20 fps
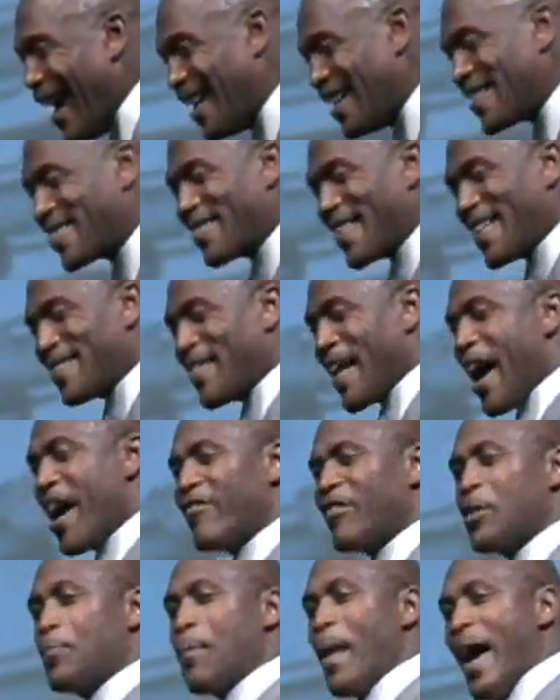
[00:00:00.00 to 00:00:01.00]
And he says,
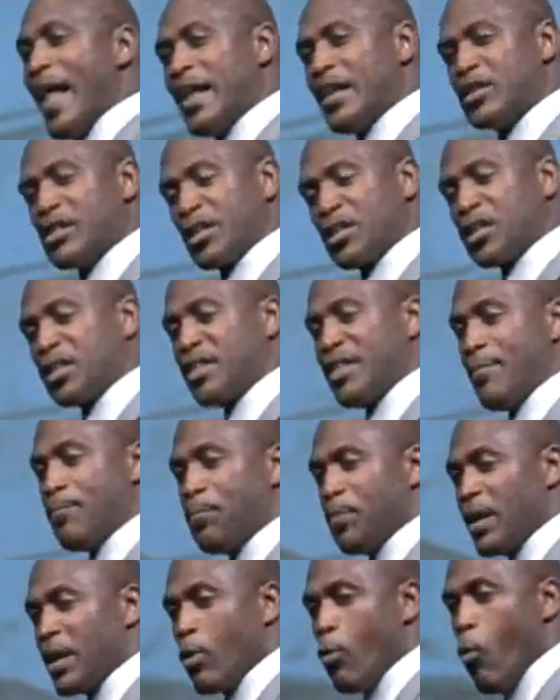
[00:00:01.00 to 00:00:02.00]
everybody just
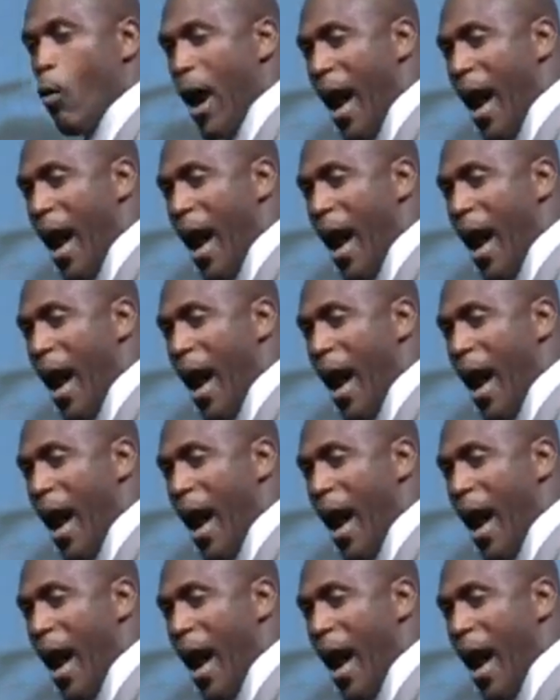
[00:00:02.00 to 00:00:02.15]
simply